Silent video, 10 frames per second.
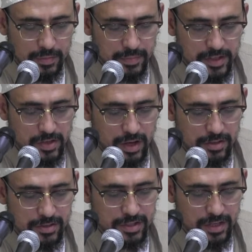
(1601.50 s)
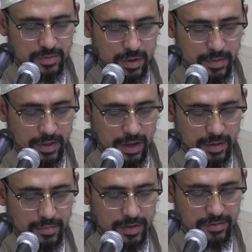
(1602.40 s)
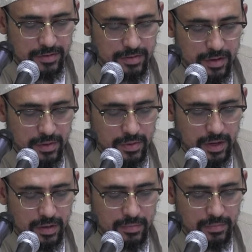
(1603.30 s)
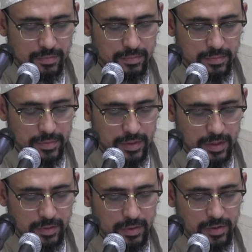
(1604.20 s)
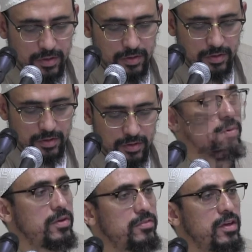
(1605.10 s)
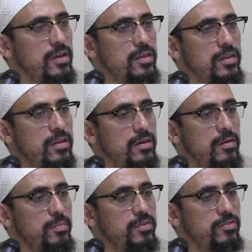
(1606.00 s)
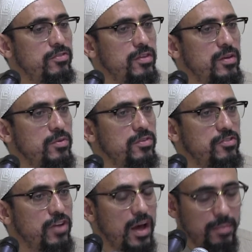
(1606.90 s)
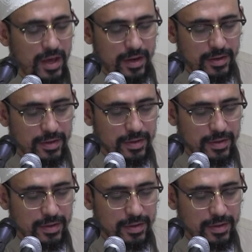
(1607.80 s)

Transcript: this author says Ramadan, but it's as though there's also a saying or position that it was in Sha'ban.